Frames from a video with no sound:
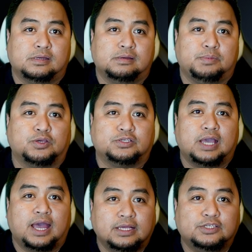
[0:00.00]
because
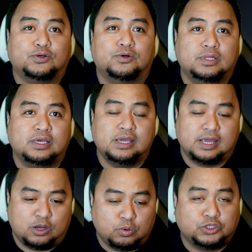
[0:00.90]
God is holy
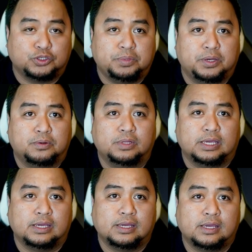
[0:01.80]
and we should be holy.
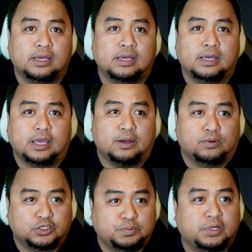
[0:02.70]
And the
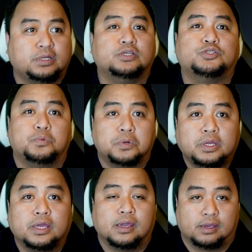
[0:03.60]
Holy Spirit is
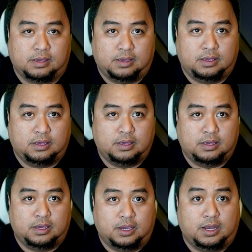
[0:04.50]
working
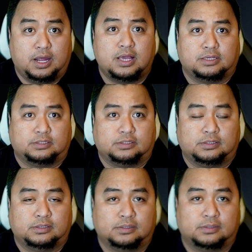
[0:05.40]
in
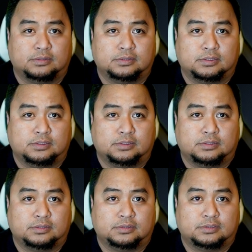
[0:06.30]
us
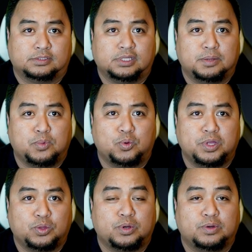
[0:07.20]
the
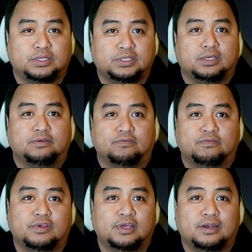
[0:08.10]
moment we receive
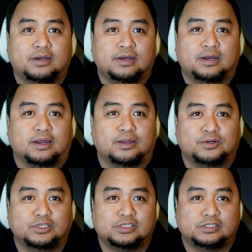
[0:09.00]
our
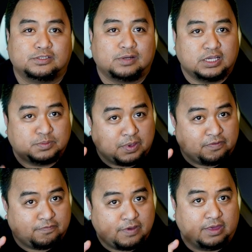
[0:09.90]
Lord Jesus Christ by
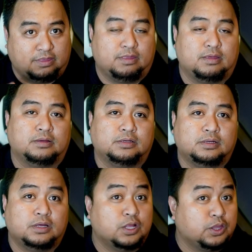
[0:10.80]
faith
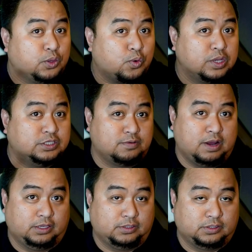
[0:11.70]
through his
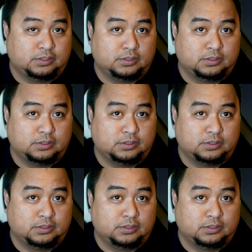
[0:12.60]
grace.